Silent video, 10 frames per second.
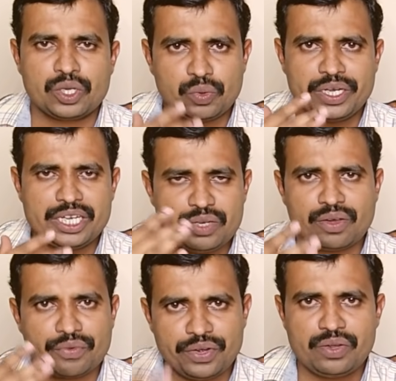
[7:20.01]
to edit
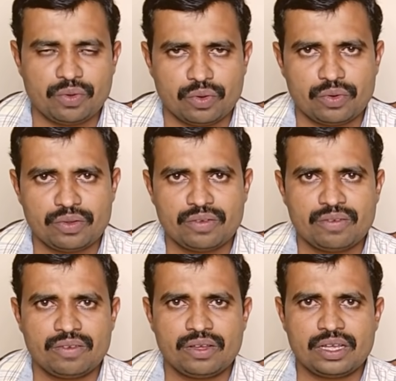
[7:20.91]
your video
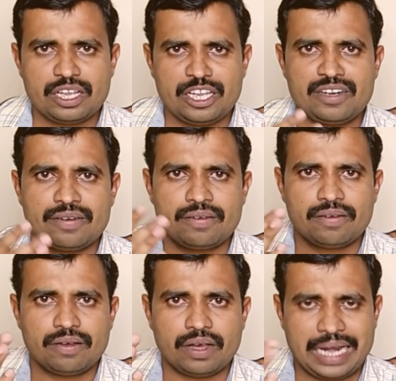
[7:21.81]
in
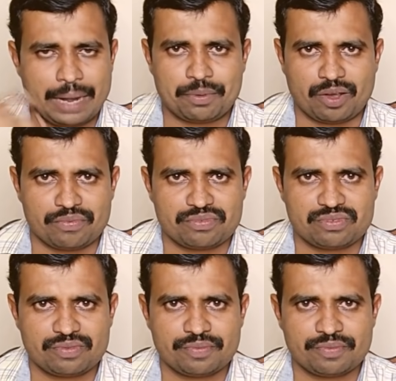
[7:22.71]
laptops.